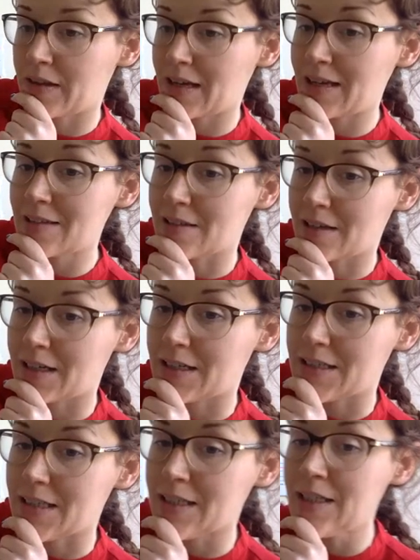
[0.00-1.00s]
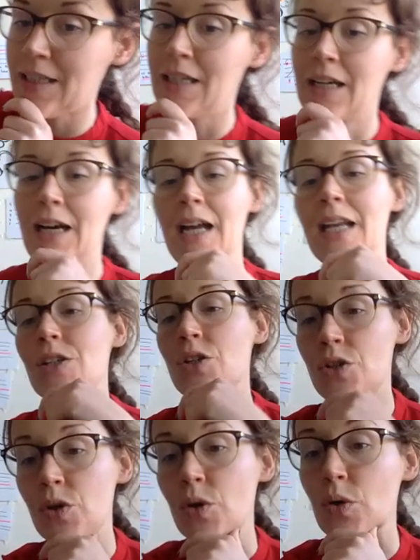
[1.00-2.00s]
that isn't coloured in, and it's a
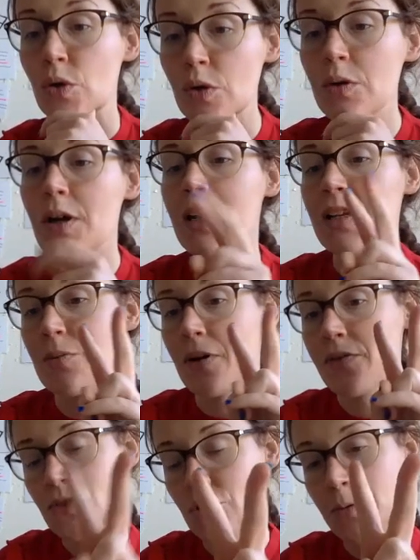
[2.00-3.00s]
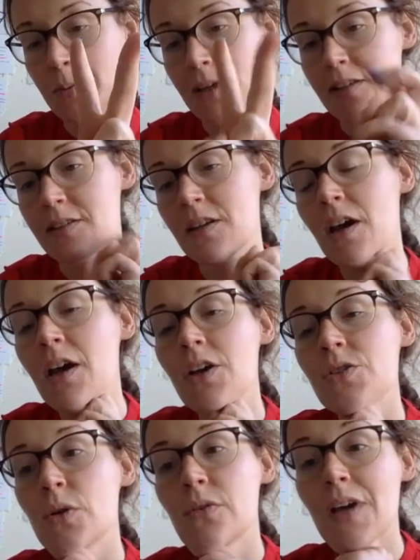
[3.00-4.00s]
2, and it's worth 2 beats.
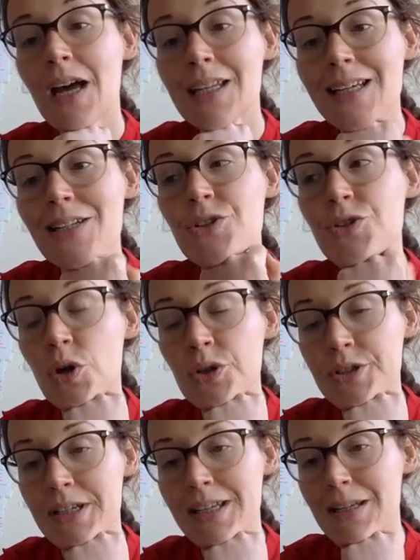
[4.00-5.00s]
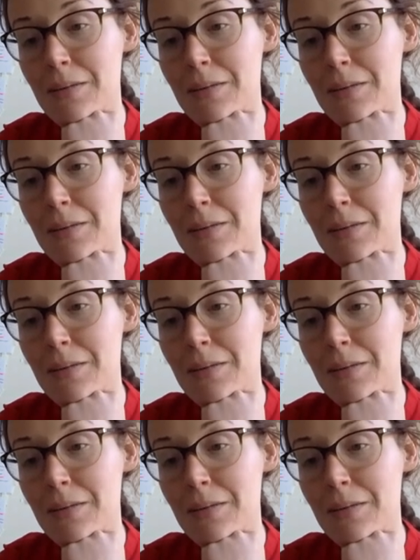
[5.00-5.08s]
So if we had a dotted